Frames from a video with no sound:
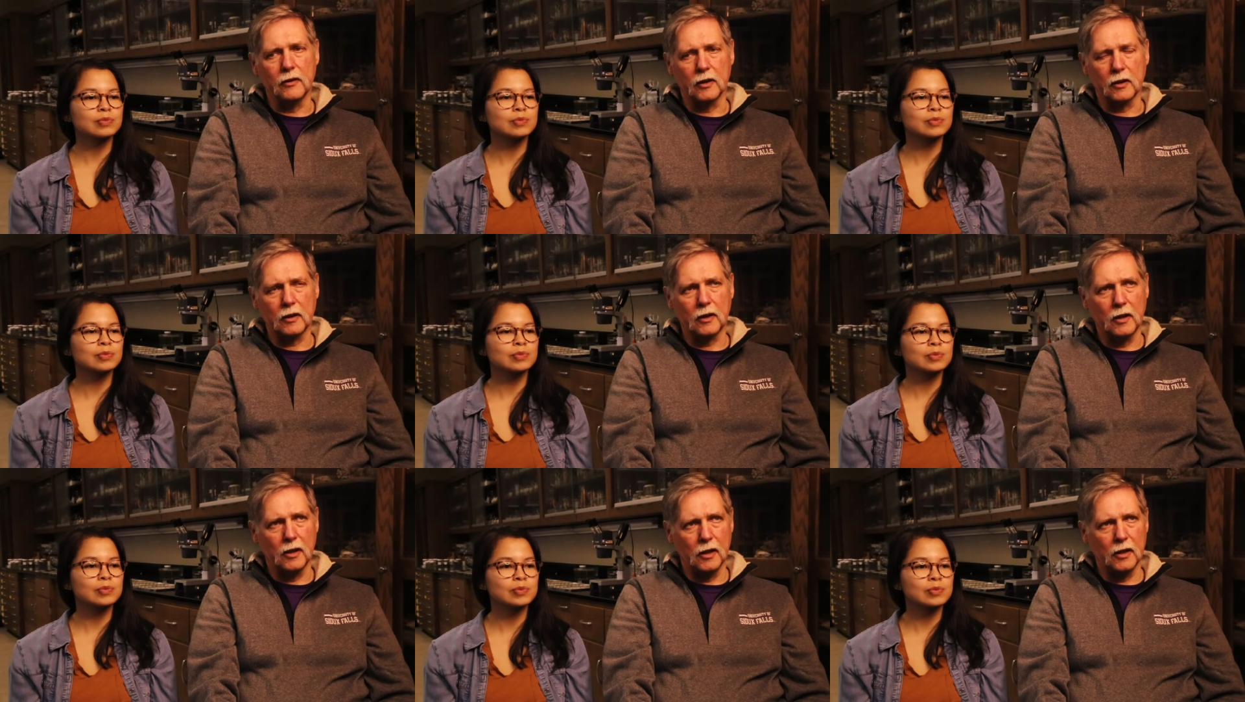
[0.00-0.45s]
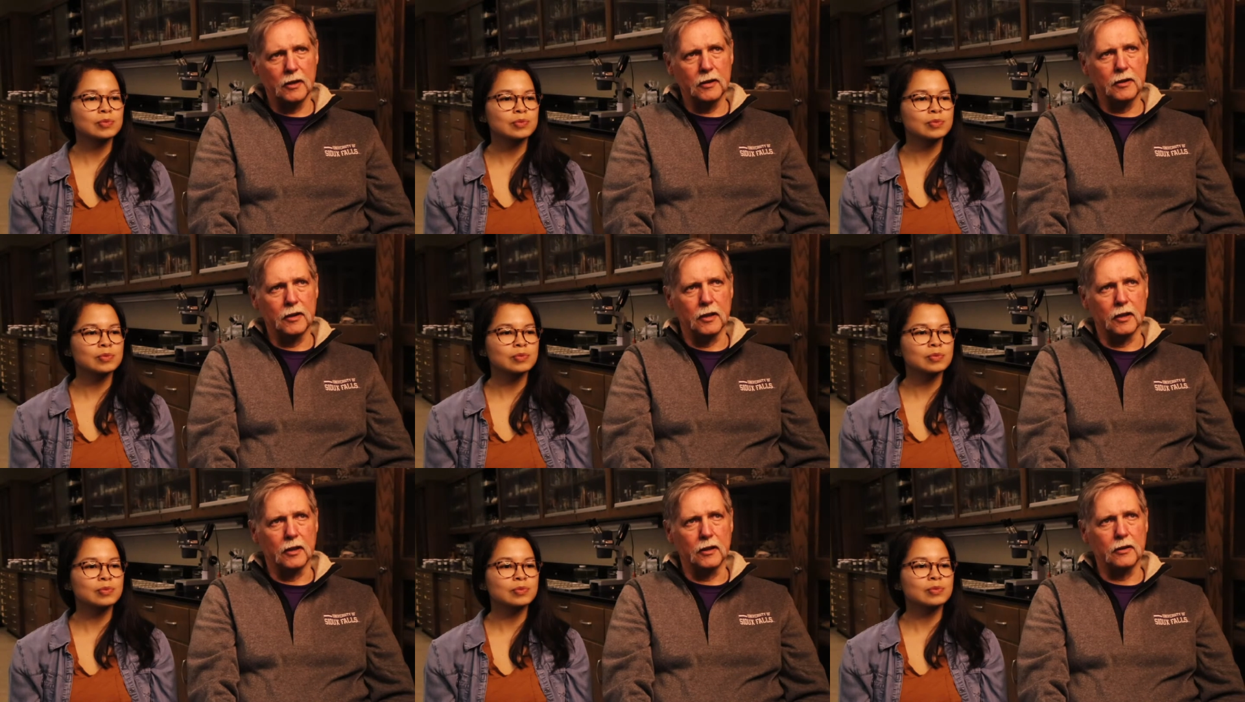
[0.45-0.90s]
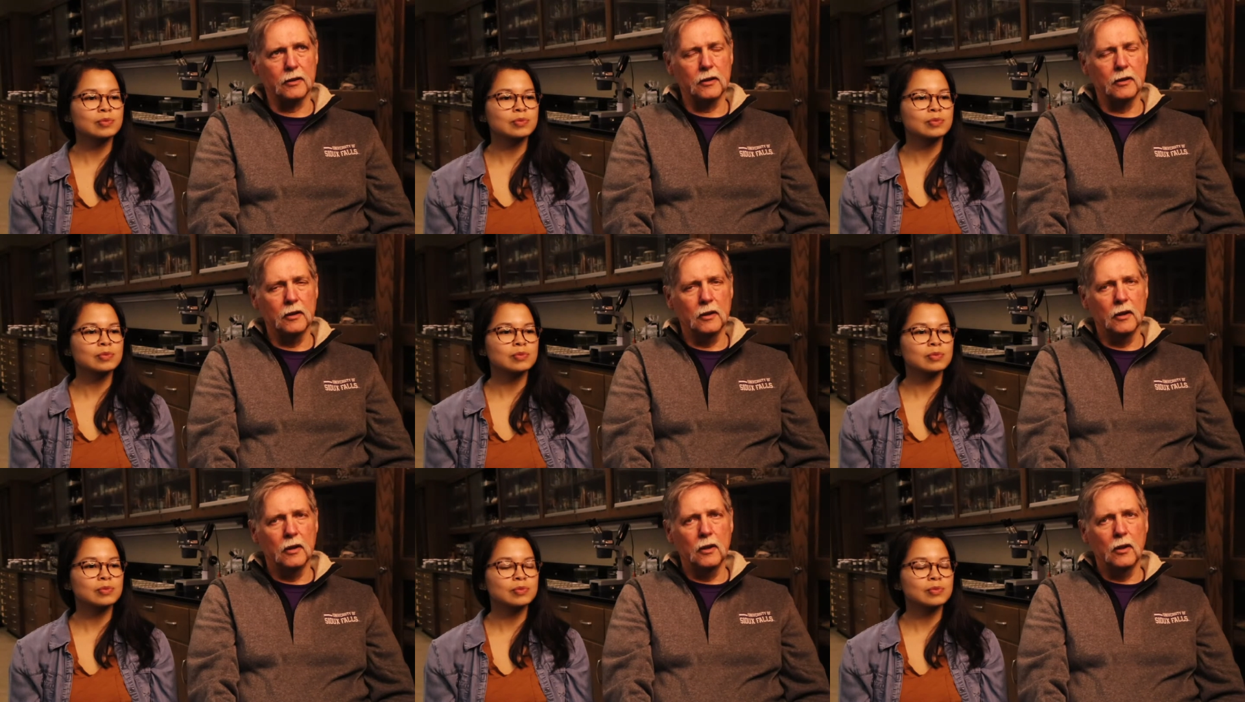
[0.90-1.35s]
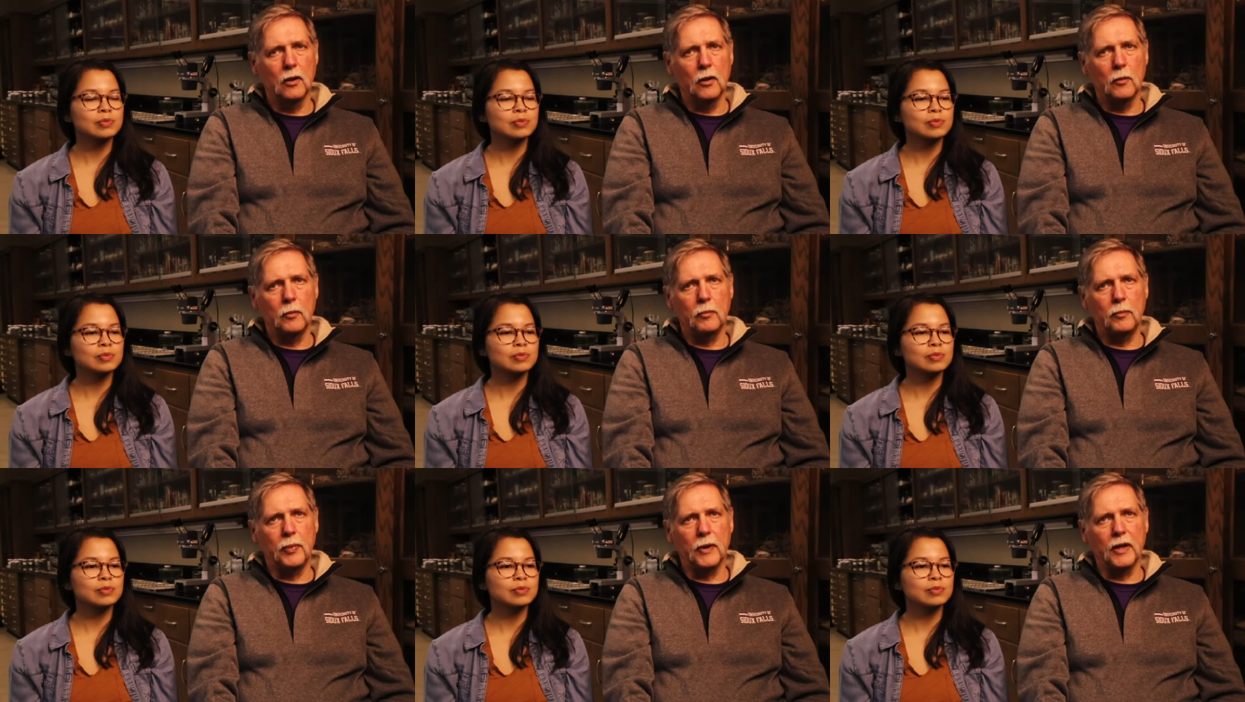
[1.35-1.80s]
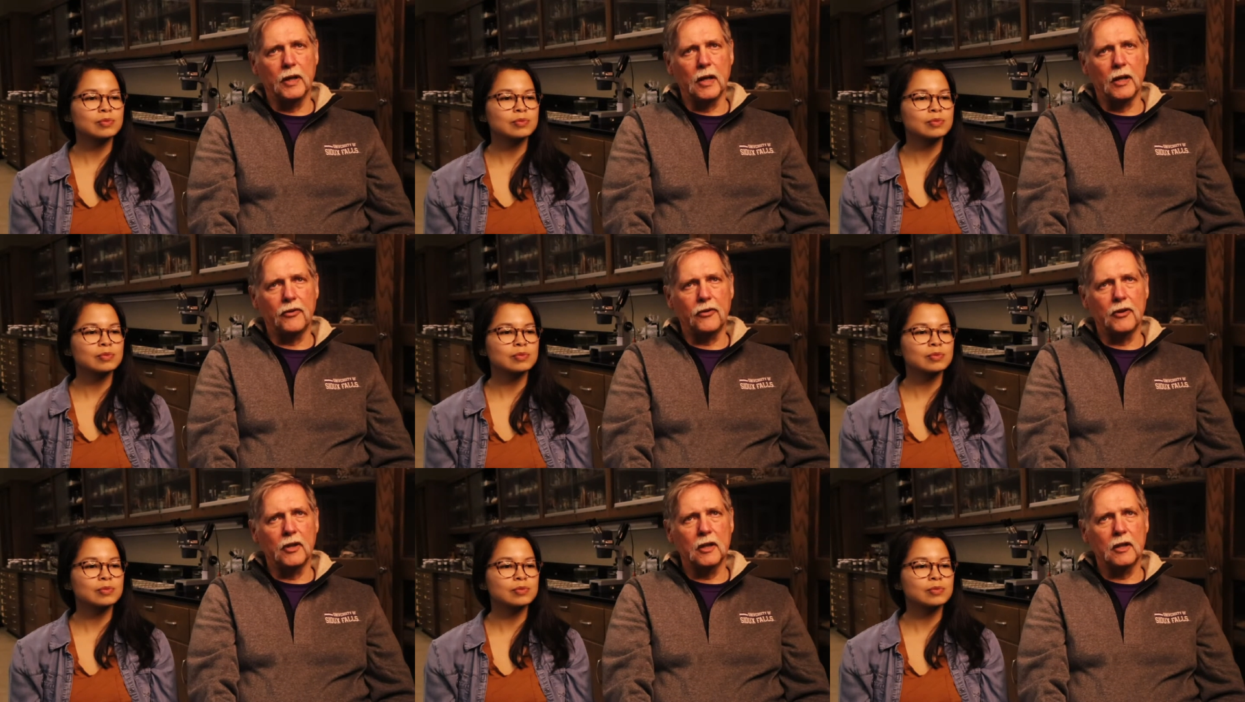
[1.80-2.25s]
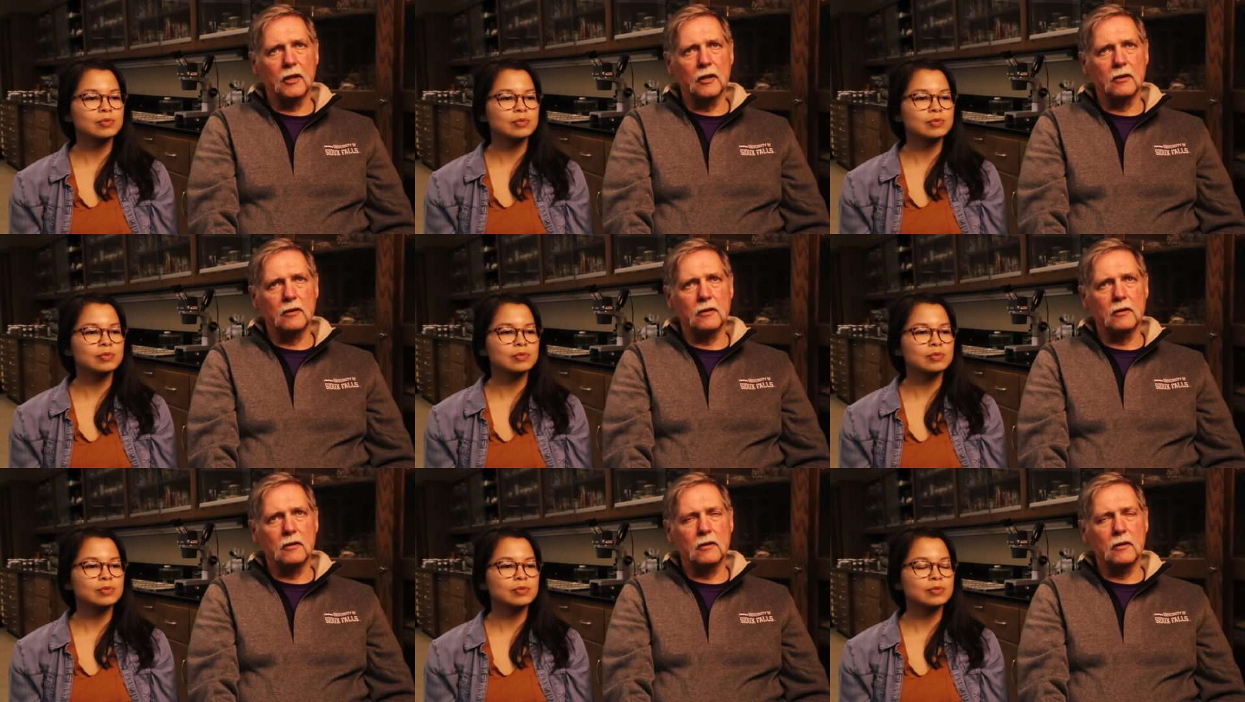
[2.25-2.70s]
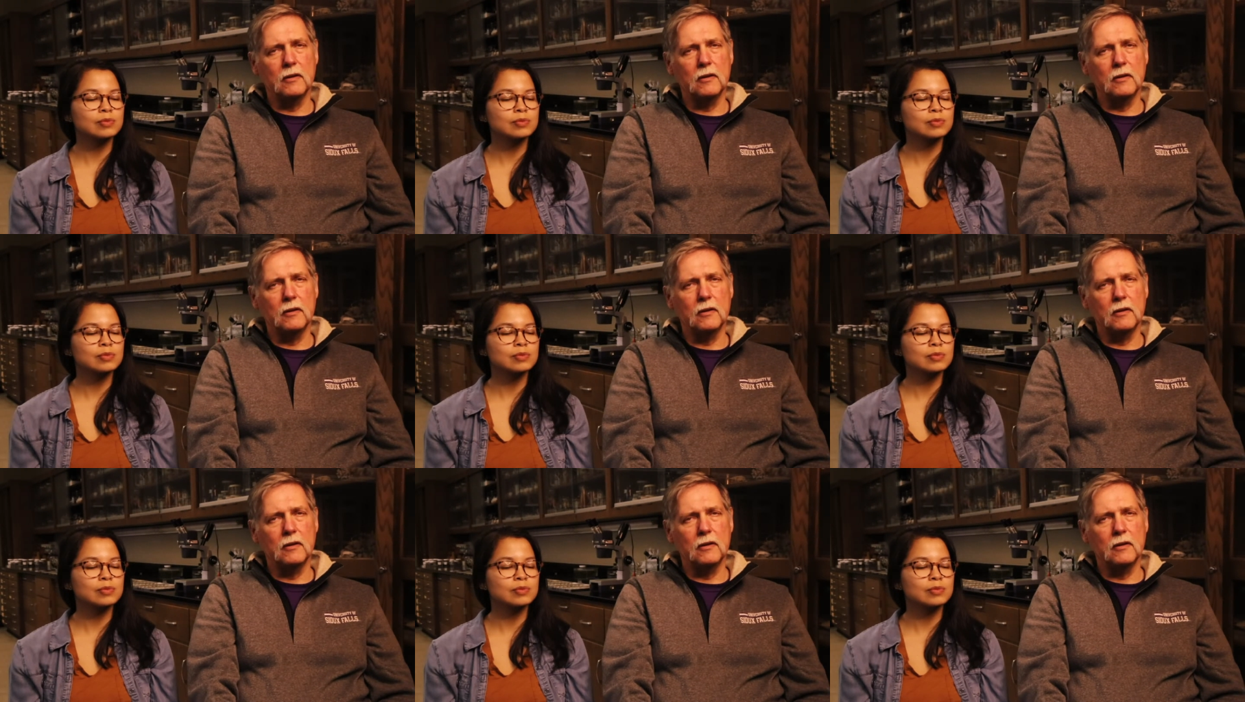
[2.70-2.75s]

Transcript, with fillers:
Speaker 1: and the content, but I think it